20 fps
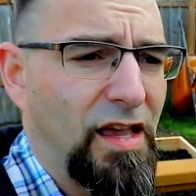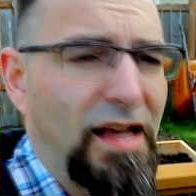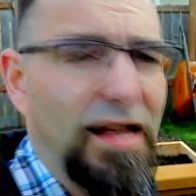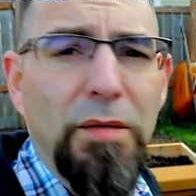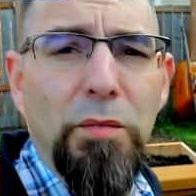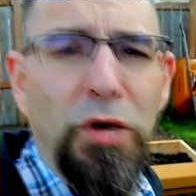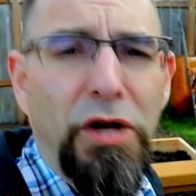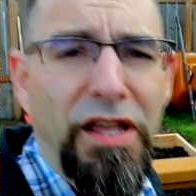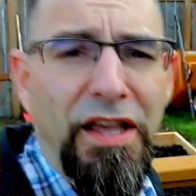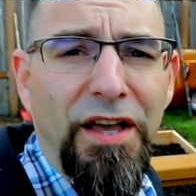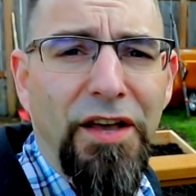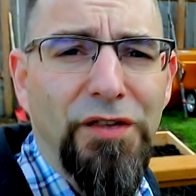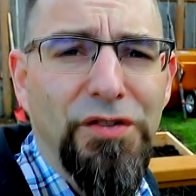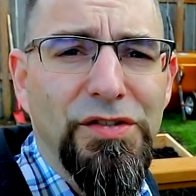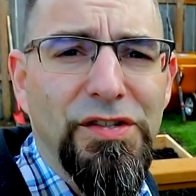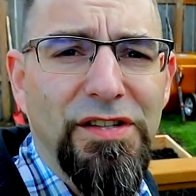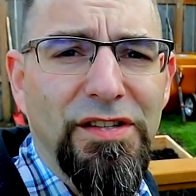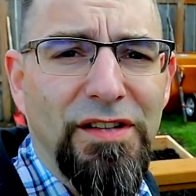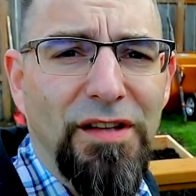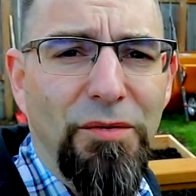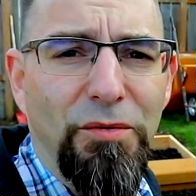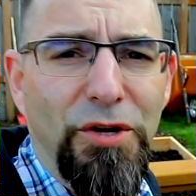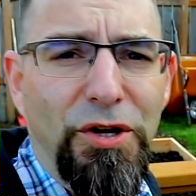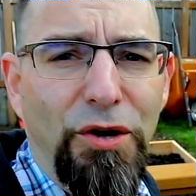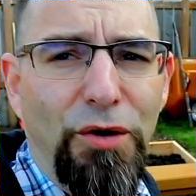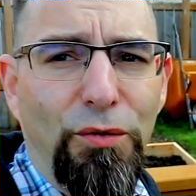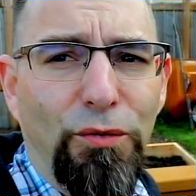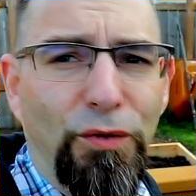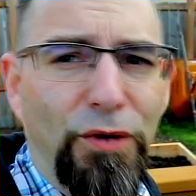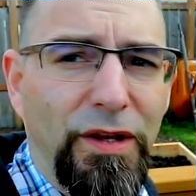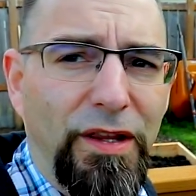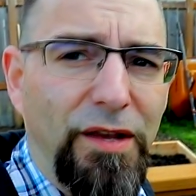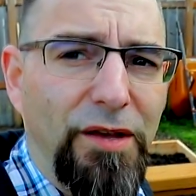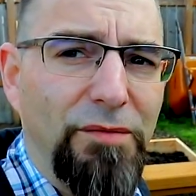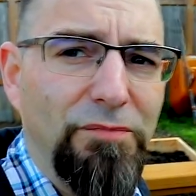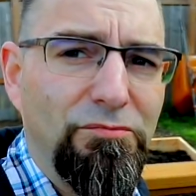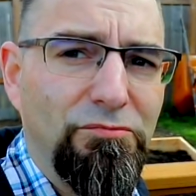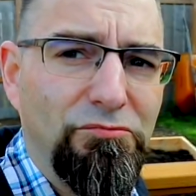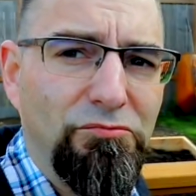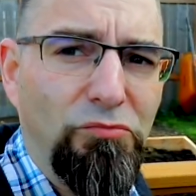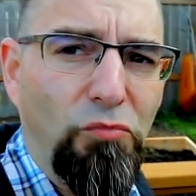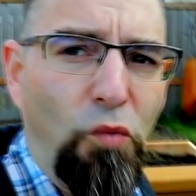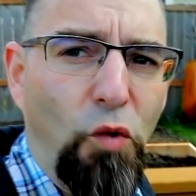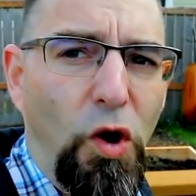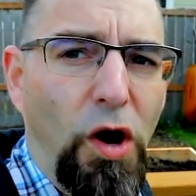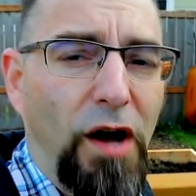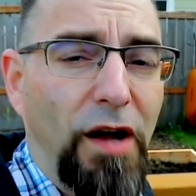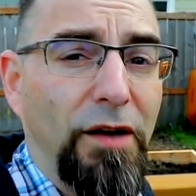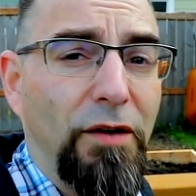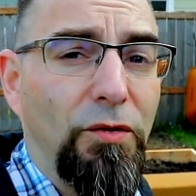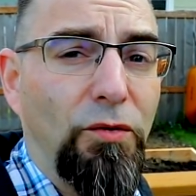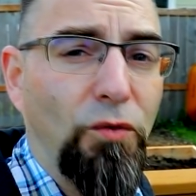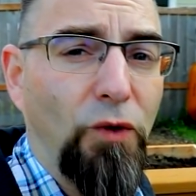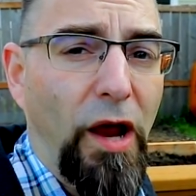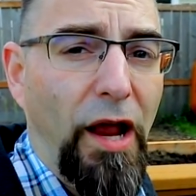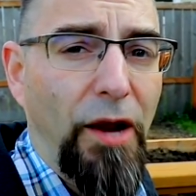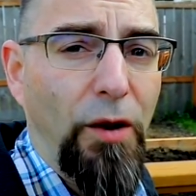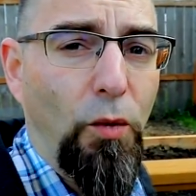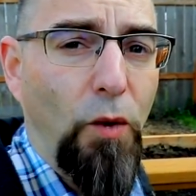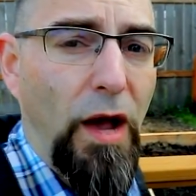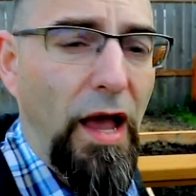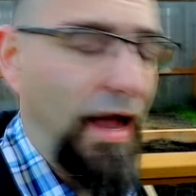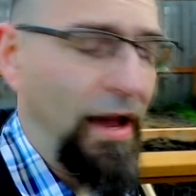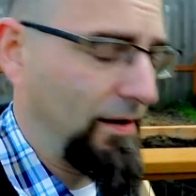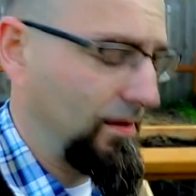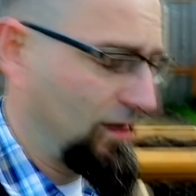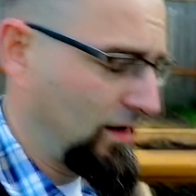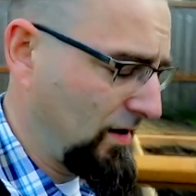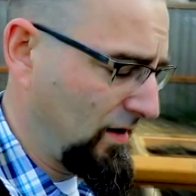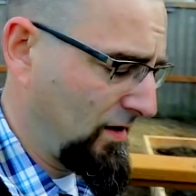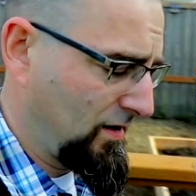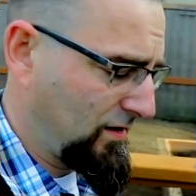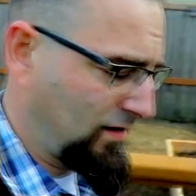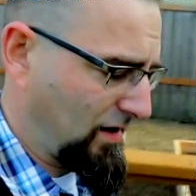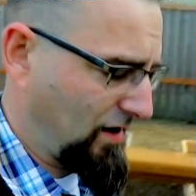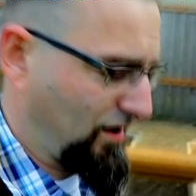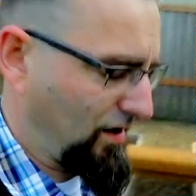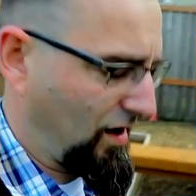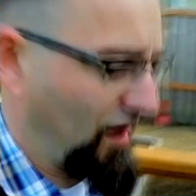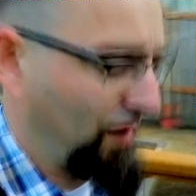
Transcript: anybody else that we don't really want right away. Now,